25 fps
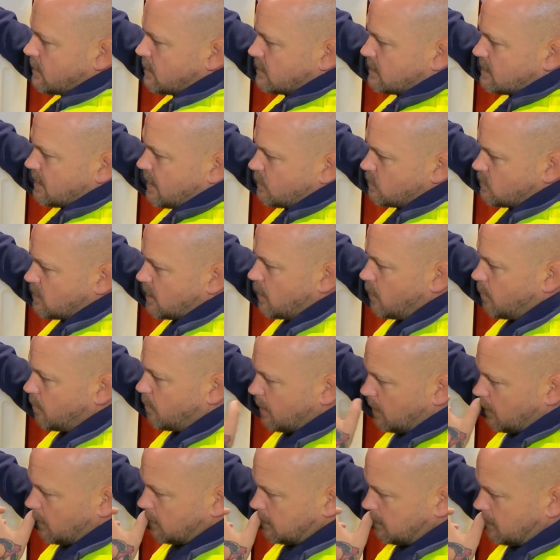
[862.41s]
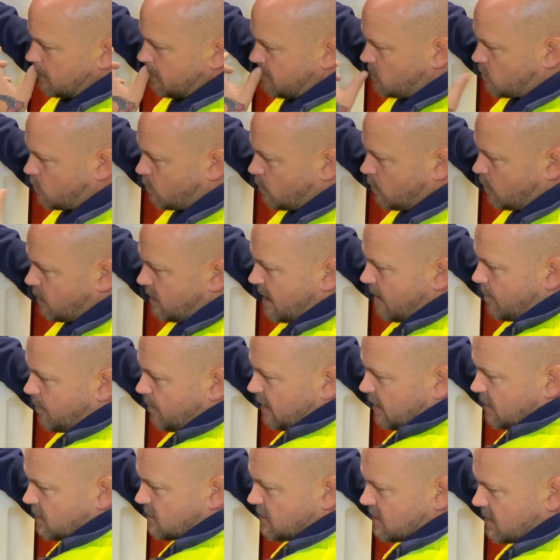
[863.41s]
Sounds a little bit unusual, that,
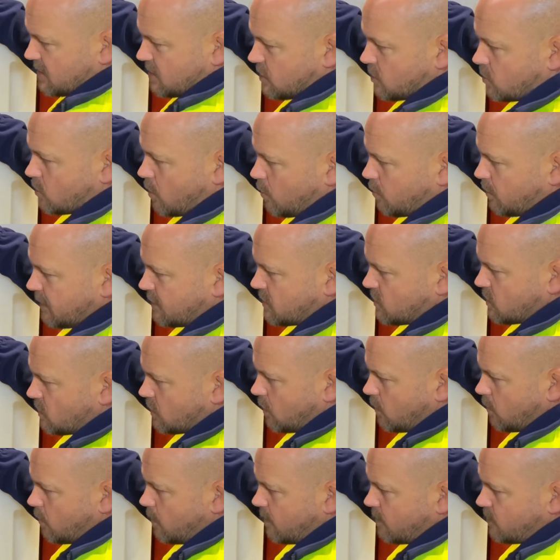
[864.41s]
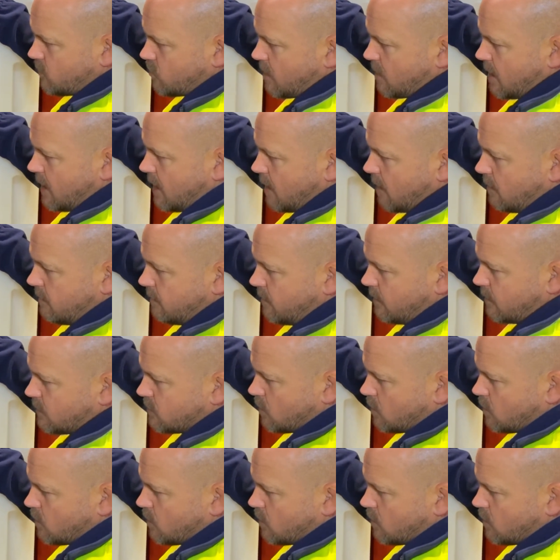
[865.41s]
because this is only to do with drive.